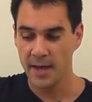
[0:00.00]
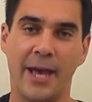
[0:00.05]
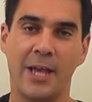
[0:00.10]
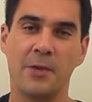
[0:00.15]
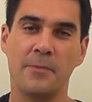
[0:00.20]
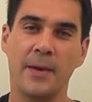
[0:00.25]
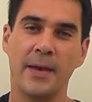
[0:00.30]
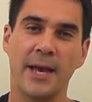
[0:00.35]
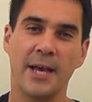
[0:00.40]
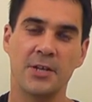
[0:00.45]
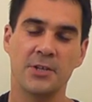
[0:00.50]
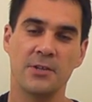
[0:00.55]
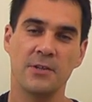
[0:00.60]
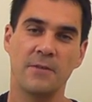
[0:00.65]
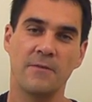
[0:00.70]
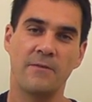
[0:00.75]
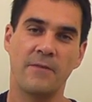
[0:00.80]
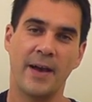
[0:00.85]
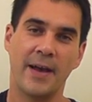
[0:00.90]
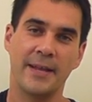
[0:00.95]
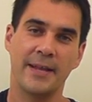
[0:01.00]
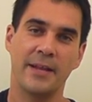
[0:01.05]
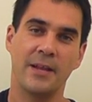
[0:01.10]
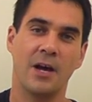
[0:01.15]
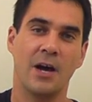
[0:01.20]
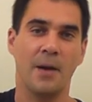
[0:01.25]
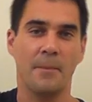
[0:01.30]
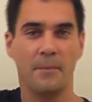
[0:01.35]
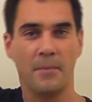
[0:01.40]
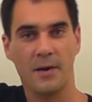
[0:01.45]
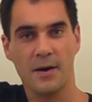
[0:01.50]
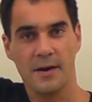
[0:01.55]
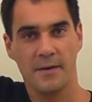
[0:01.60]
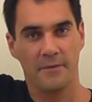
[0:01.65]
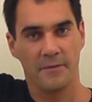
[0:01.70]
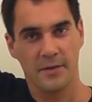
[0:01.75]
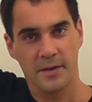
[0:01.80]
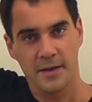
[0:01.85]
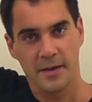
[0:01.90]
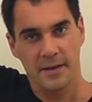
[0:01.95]
And you may actually find it
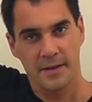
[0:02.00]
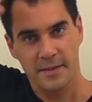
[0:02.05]
above